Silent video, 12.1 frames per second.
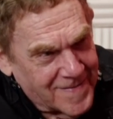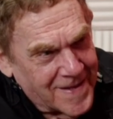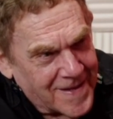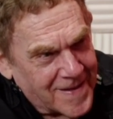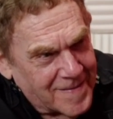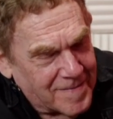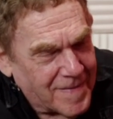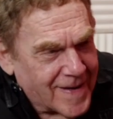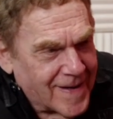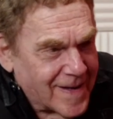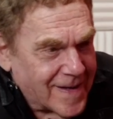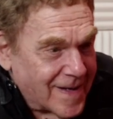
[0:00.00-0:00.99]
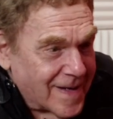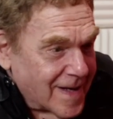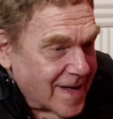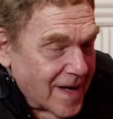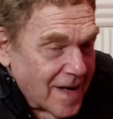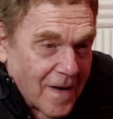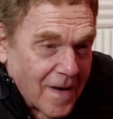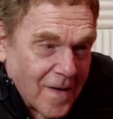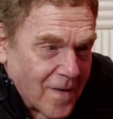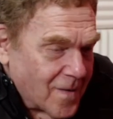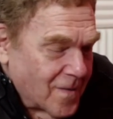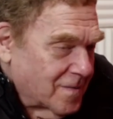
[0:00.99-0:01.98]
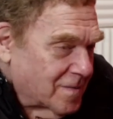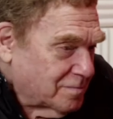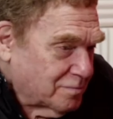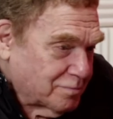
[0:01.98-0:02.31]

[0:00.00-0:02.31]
for the unpod. Oh,